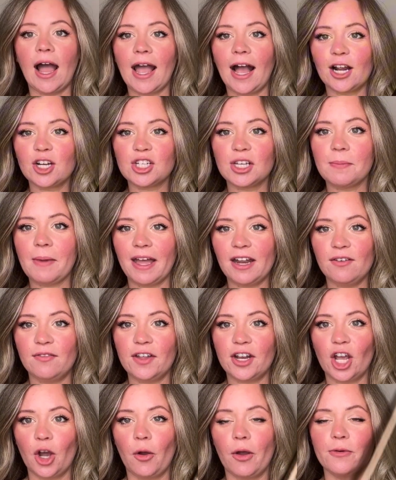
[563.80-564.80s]
actually made a
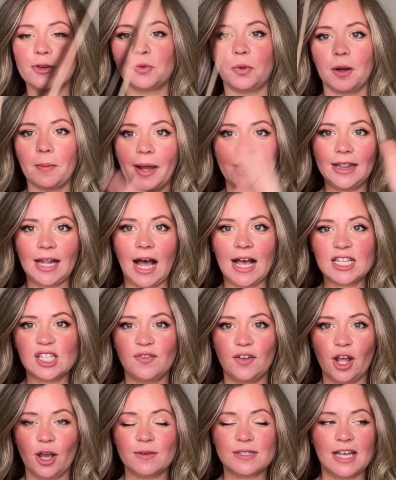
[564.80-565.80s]
video, it was one of my last
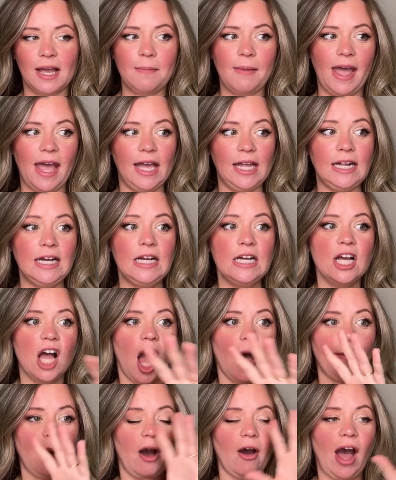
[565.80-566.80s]
videos I made,
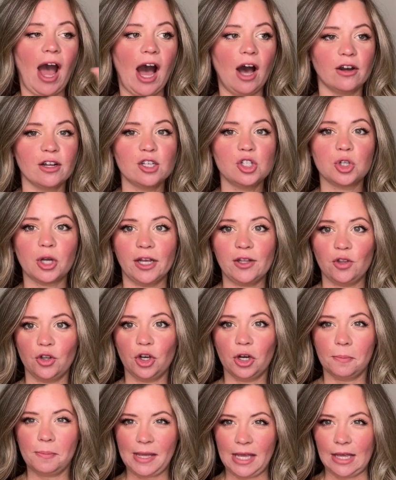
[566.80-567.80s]
about how to strengthen your
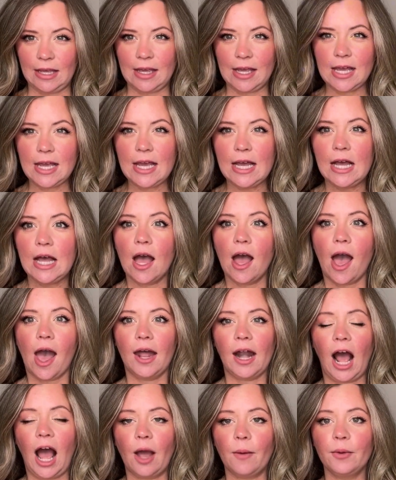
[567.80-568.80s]
pinky, and
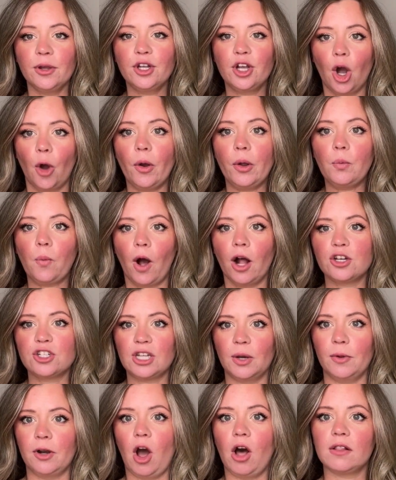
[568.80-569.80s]
I would go and watch that
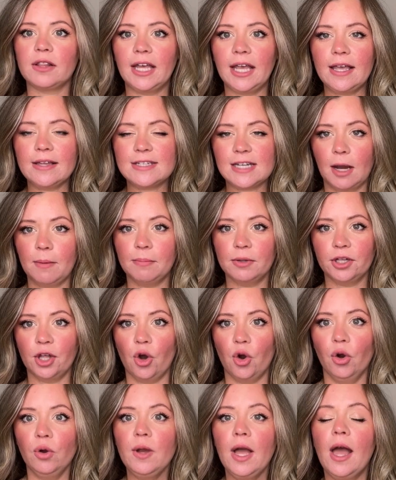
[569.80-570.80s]
one. I'll link it down
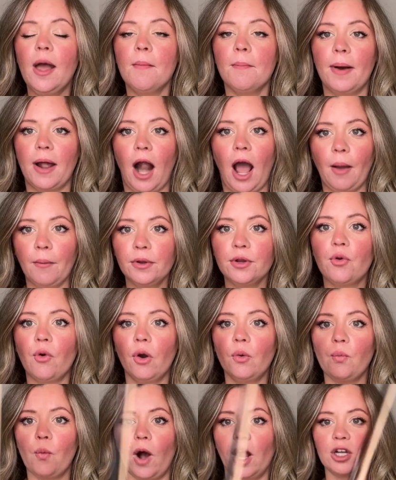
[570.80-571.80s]
below, but I would go
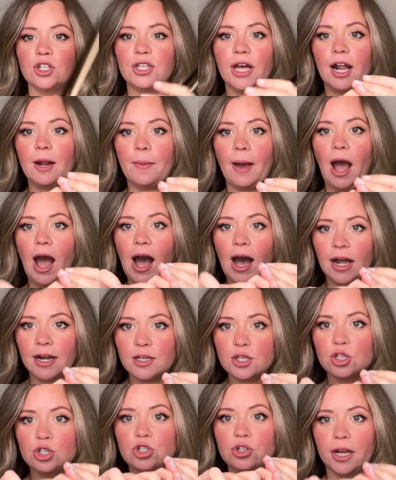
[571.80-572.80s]
and watch that about how to
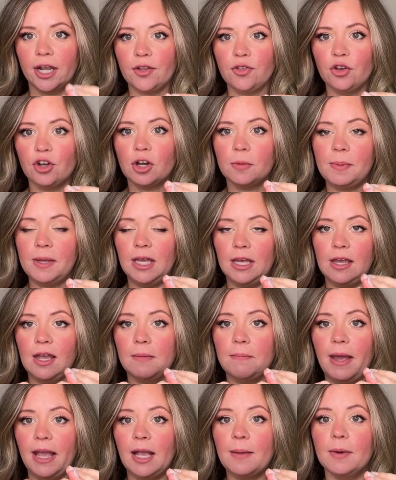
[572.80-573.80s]
strengthen your pinky and
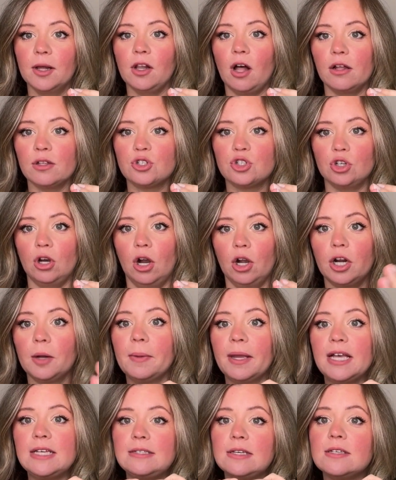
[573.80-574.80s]
make him a lot stronger,
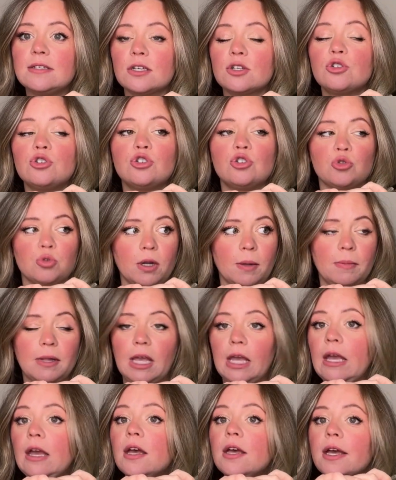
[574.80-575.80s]
because he's
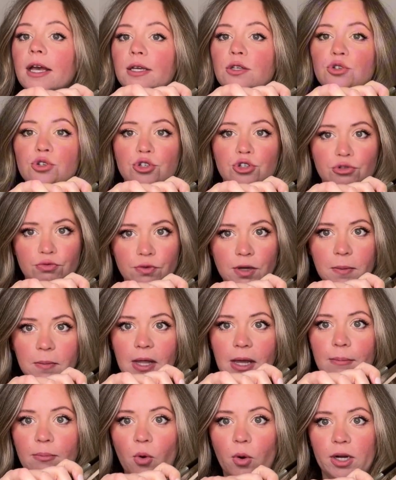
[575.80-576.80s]
extremely, extremely
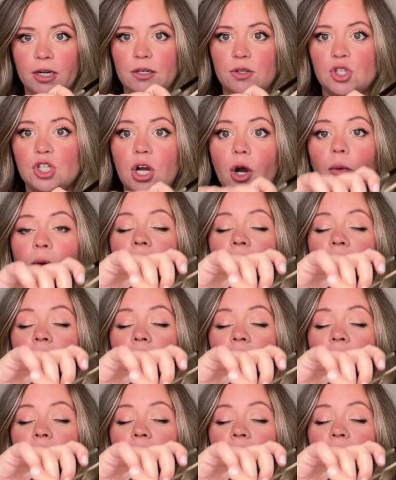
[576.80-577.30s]
important. So